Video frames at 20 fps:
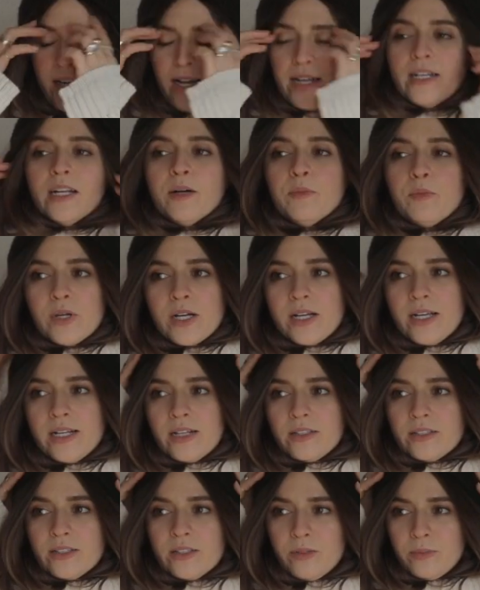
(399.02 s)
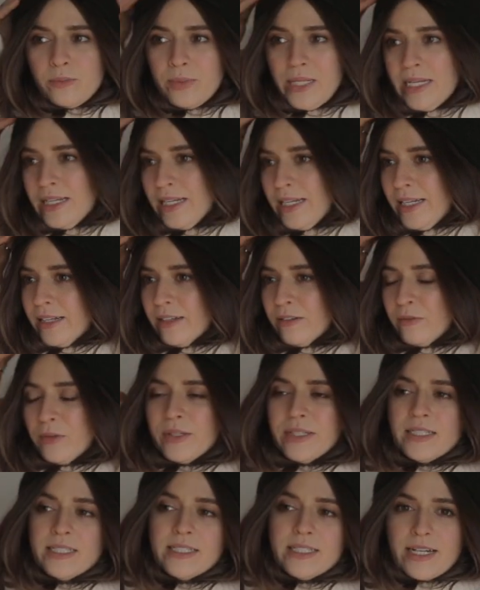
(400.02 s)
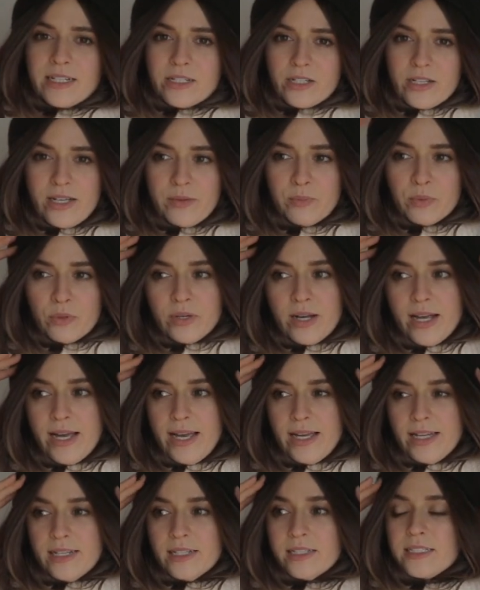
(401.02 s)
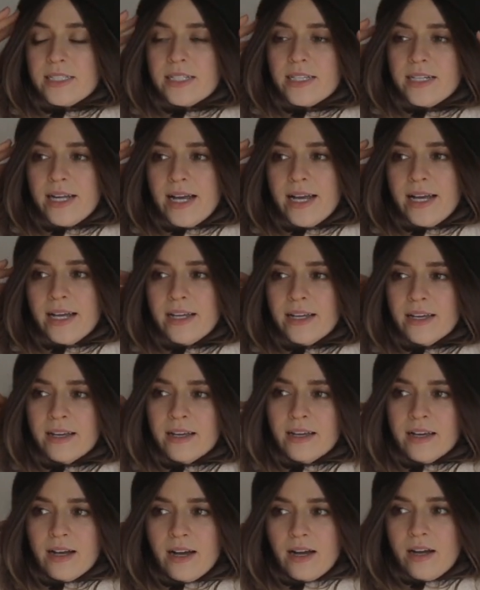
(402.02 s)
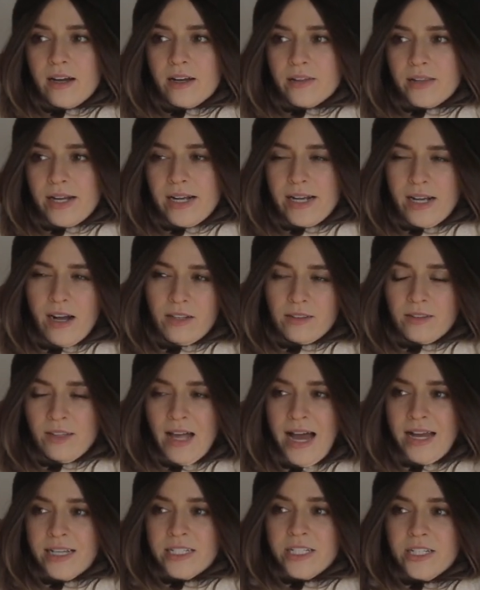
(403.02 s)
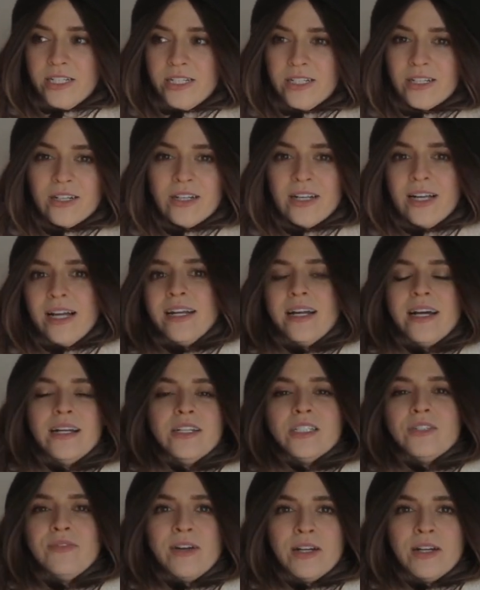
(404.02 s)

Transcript: Ended up wearing a little beanie. Well, this is actually a beret today uh, that I got last year and I just